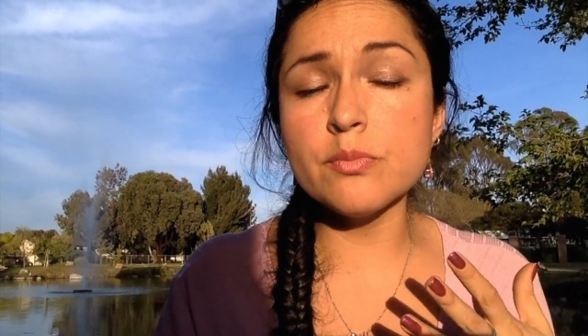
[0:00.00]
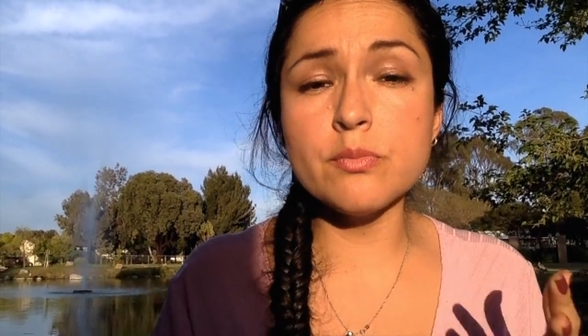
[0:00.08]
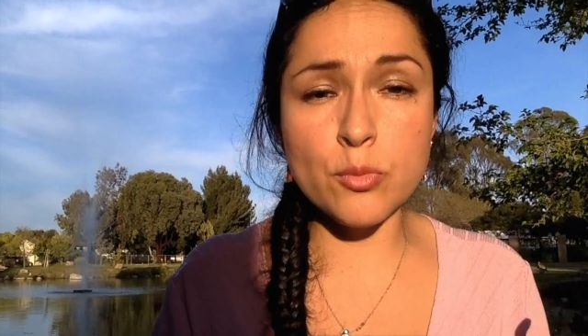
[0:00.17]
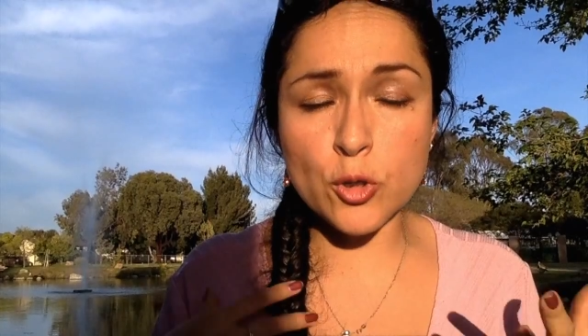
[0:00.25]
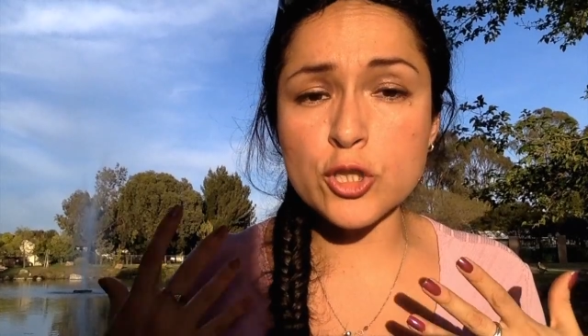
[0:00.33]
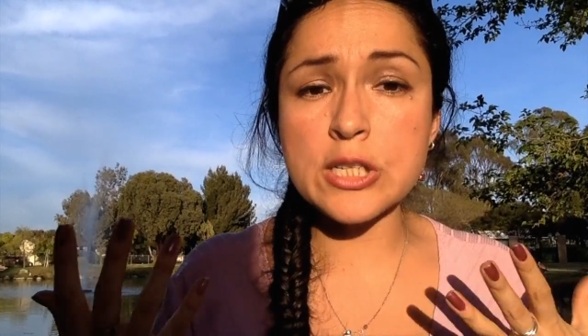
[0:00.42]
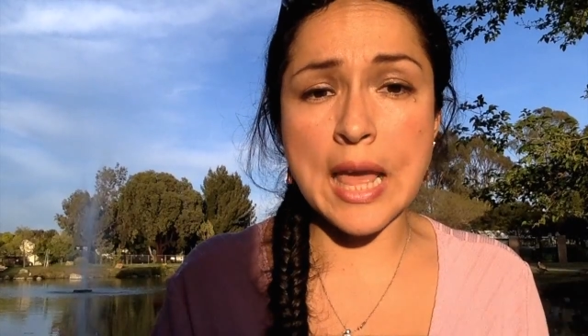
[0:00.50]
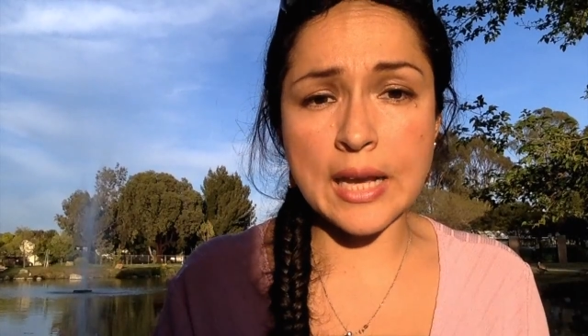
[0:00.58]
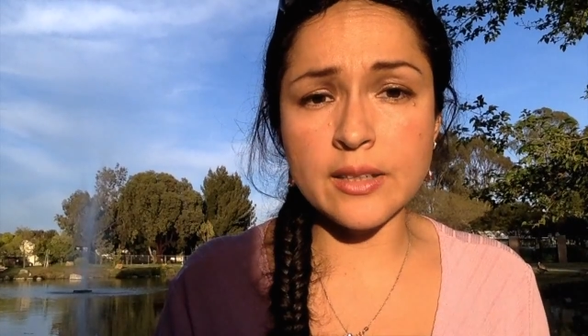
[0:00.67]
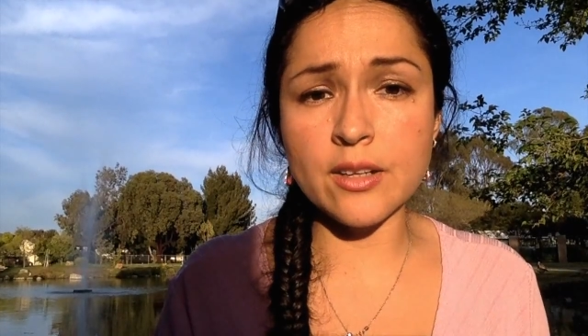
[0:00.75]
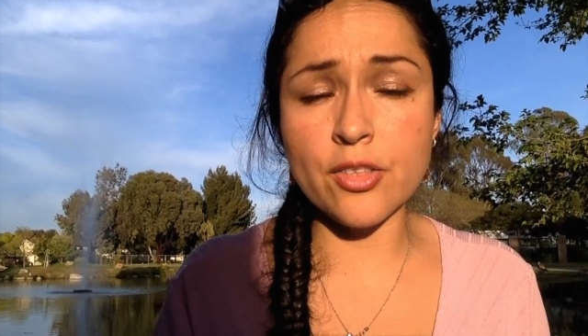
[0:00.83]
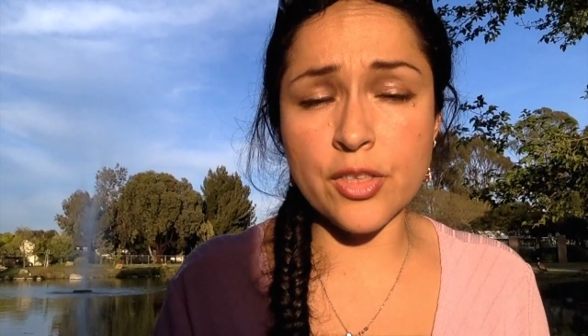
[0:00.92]
most
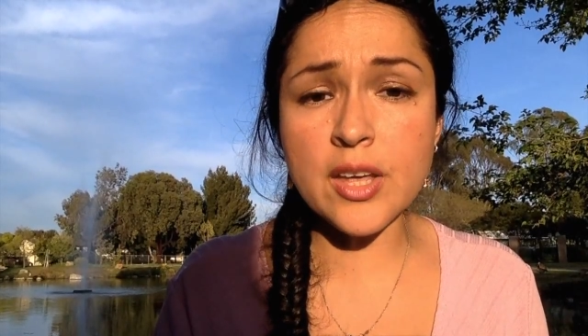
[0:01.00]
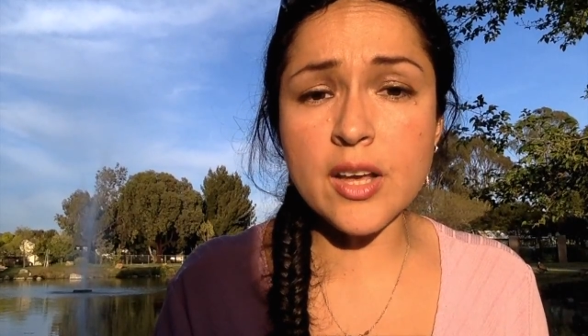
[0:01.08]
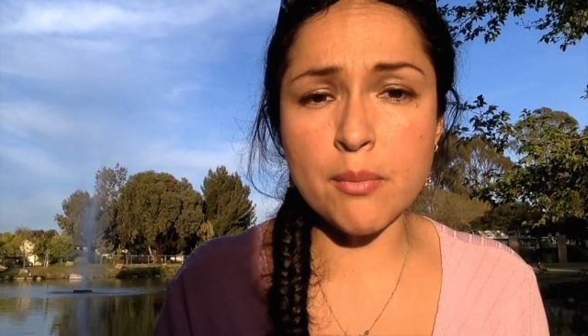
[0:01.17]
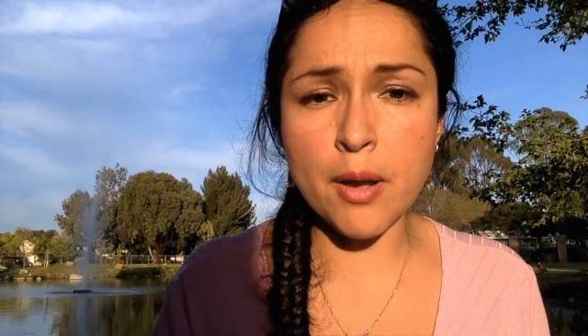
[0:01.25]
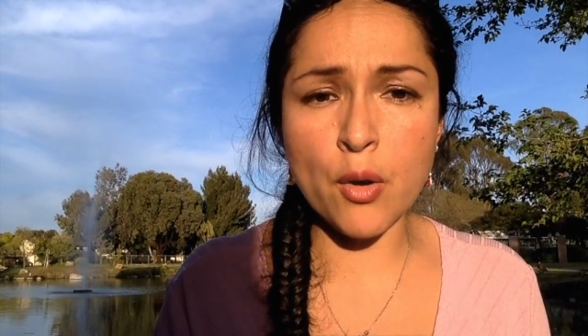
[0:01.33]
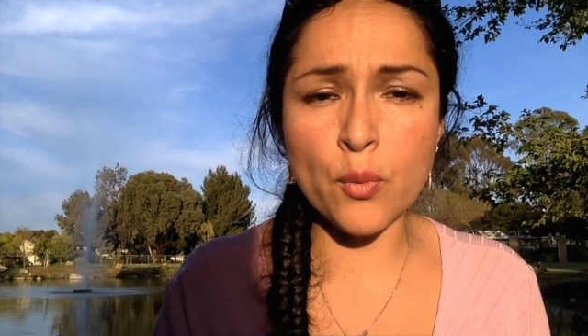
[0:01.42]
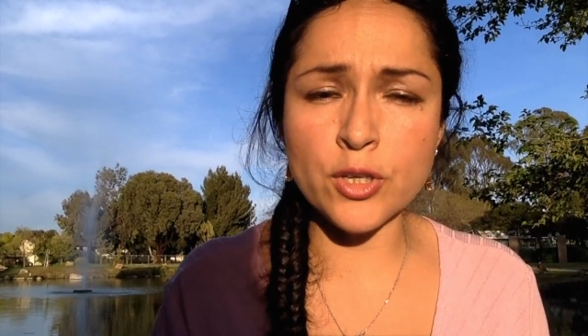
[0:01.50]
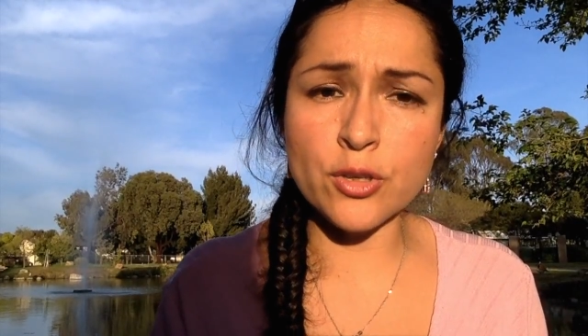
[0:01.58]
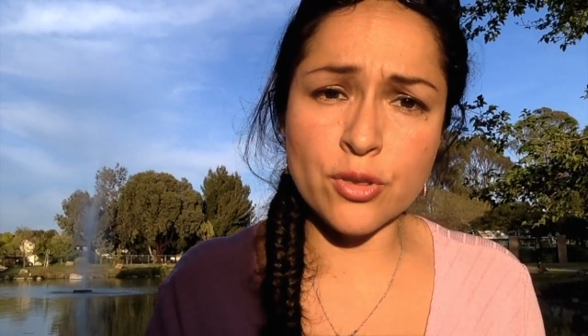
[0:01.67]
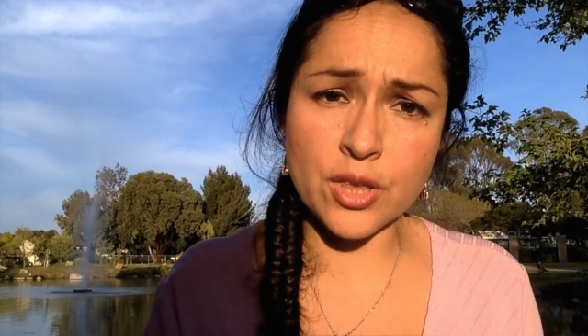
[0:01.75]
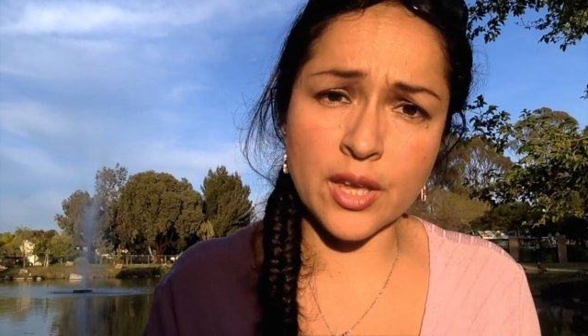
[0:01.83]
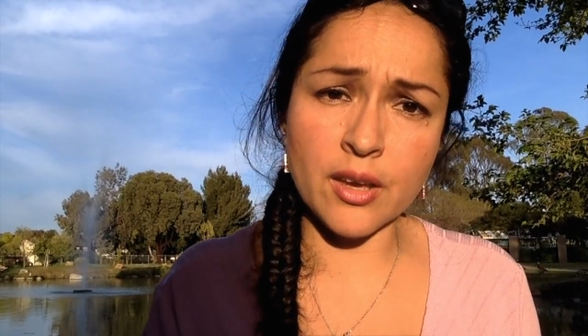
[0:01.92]
likely think about when
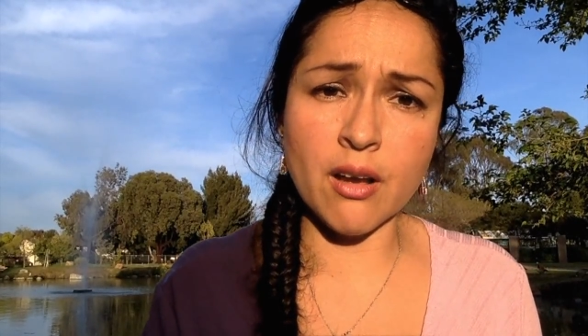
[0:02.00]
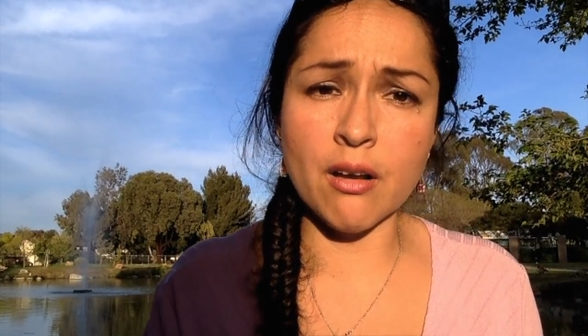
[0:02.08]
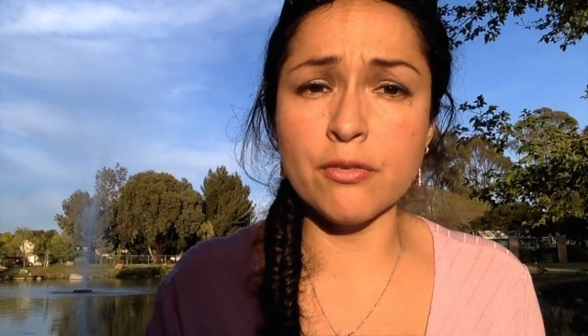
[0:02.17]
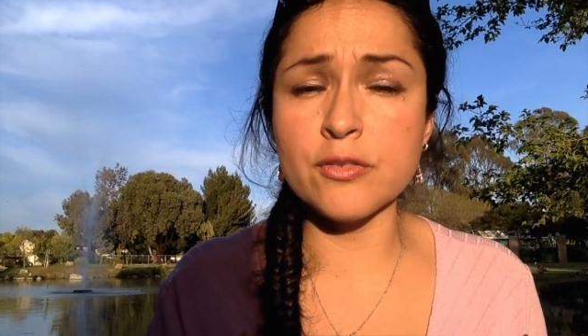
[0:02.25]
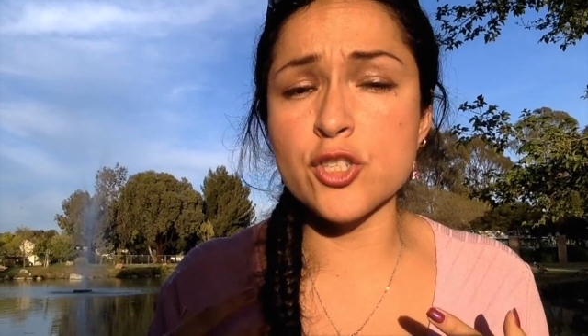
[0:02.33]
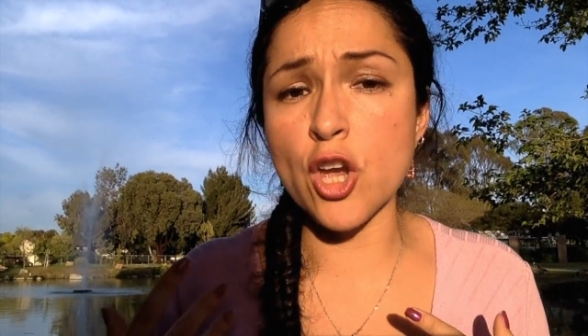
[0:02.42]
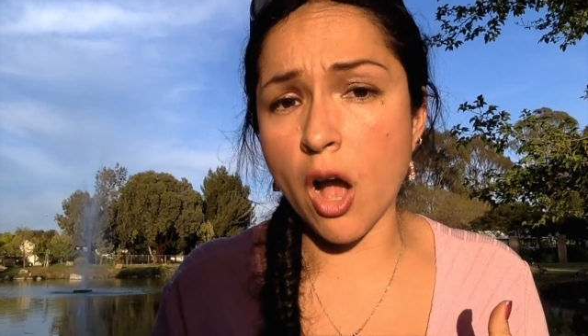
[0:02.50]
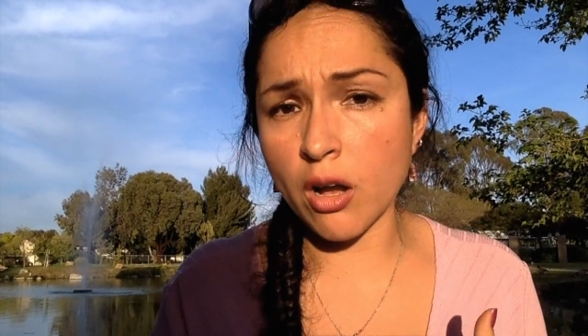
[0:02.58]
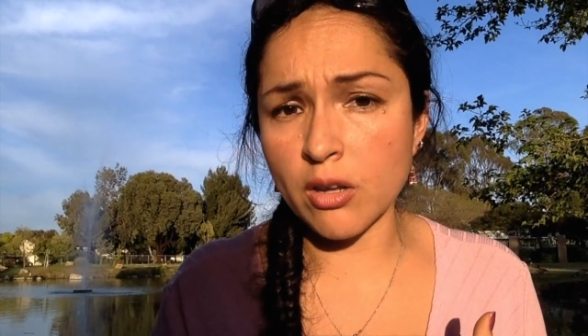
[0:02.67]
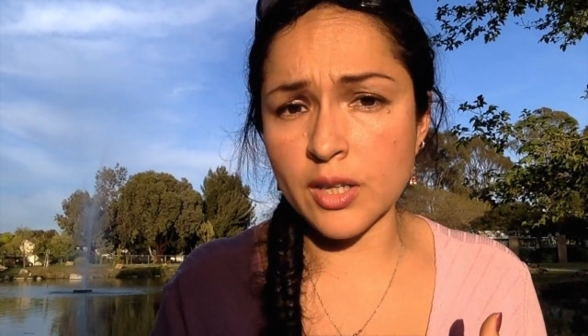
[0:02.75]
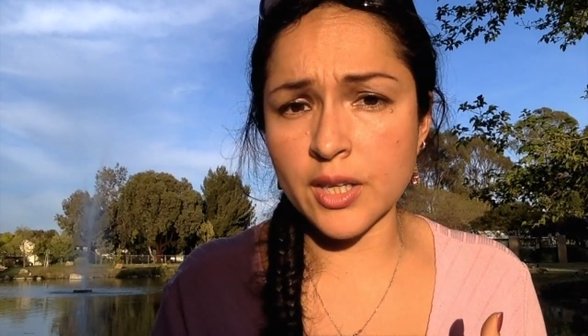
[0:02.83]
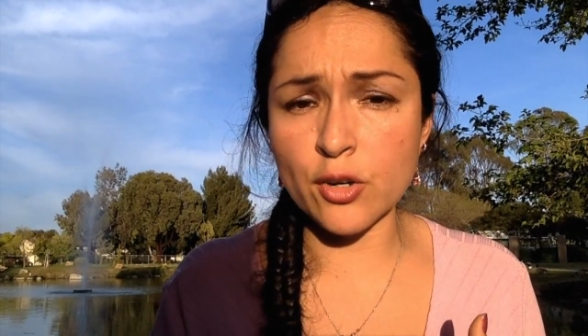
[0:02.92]
you think of
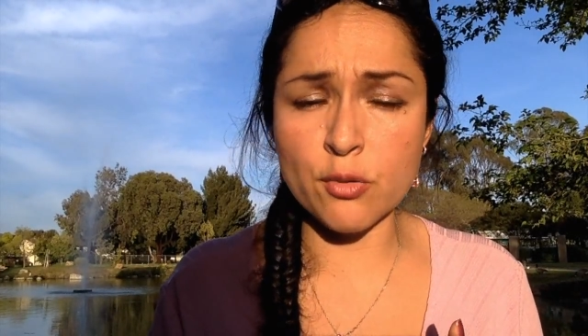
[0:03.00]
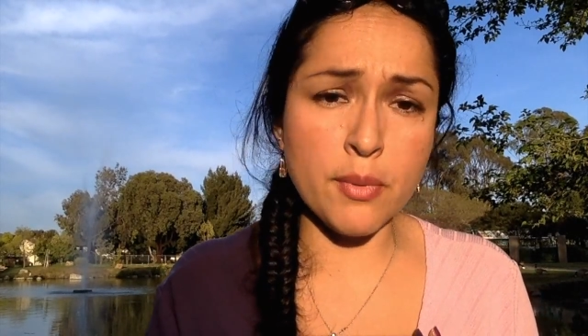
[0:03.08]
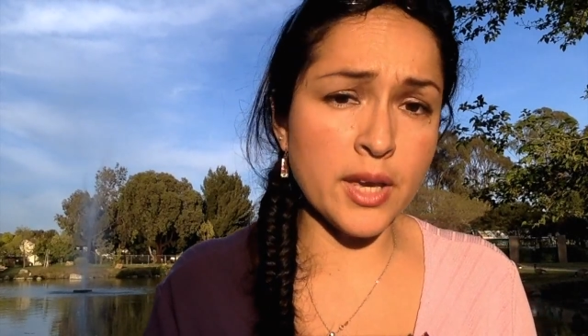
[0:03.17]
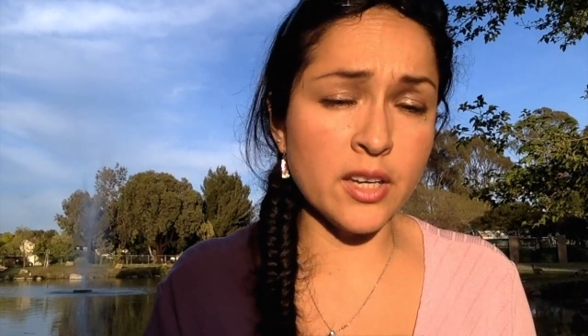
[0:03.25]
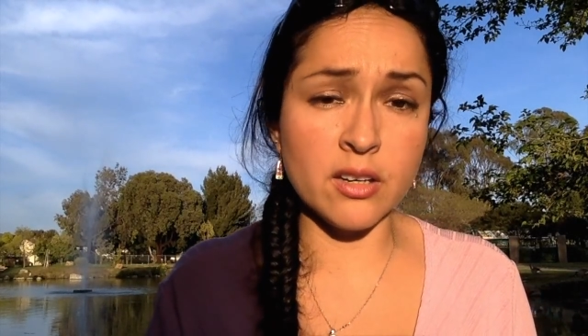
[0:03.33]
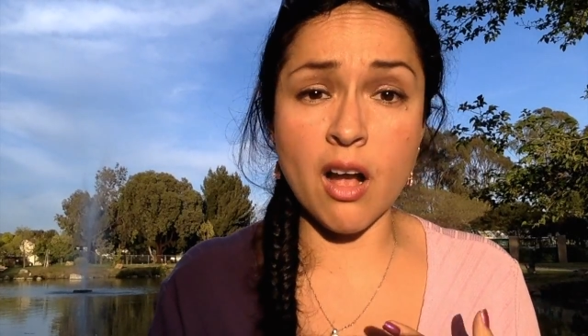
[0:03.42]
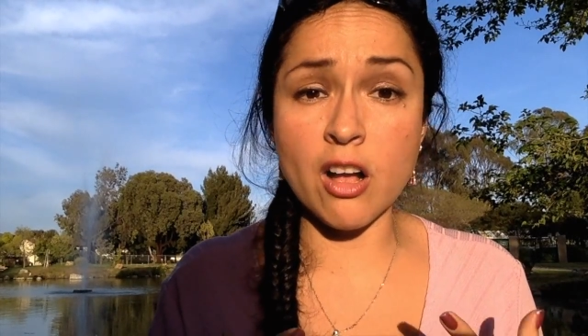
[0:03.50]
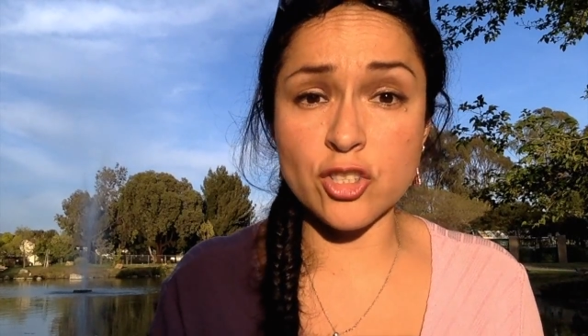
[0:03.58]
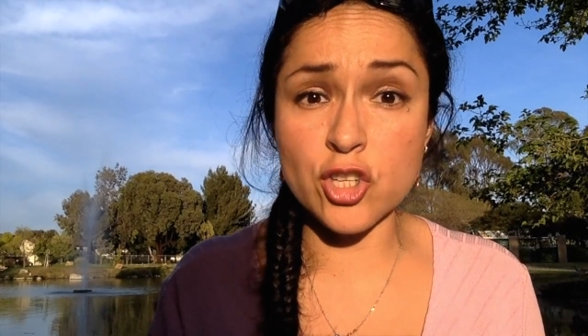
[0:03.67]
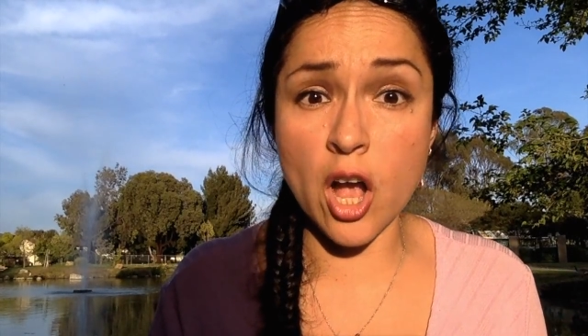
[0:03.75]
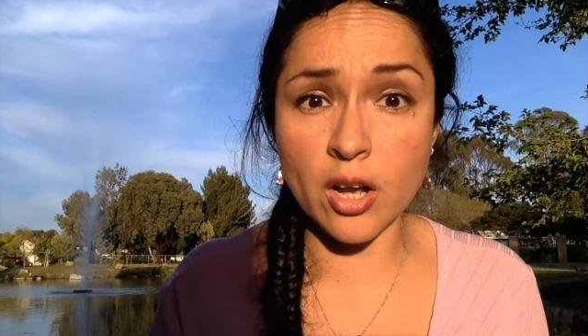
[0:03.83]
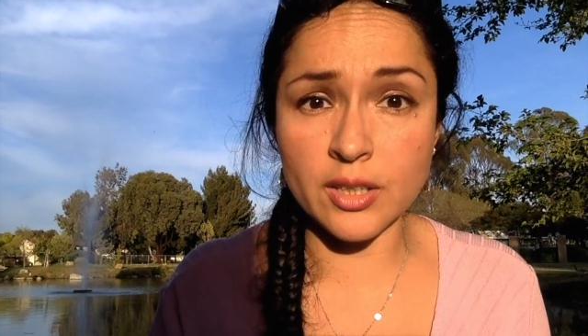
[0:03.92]
chocolate or making hot
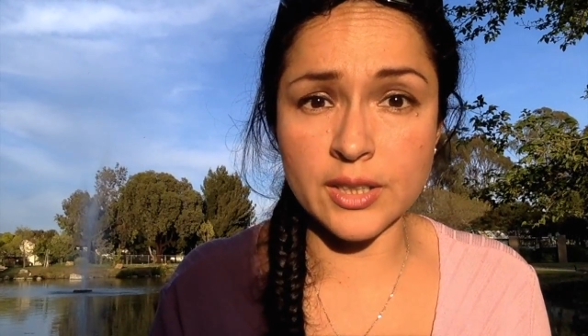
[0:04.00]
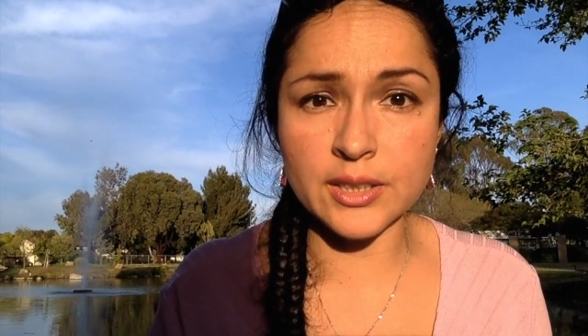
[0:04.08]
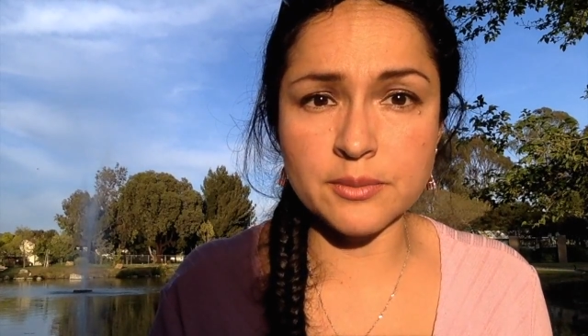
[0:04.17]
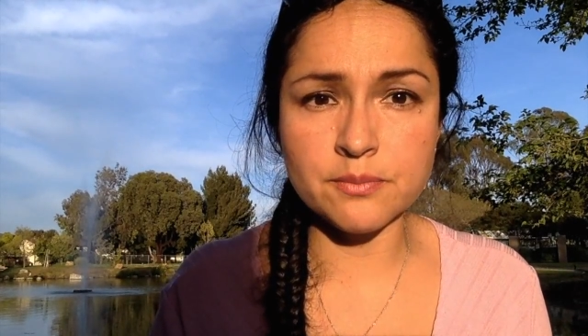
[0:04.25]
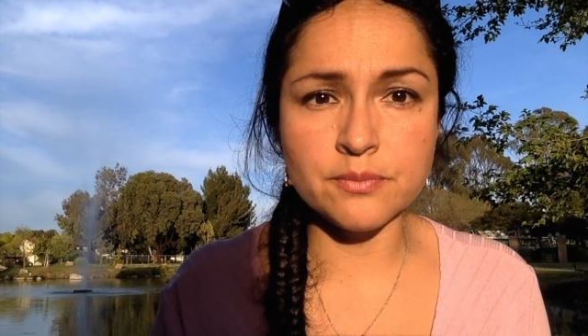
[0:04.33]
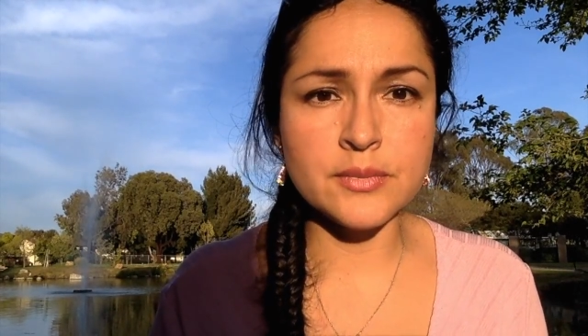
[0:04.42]
chocolate.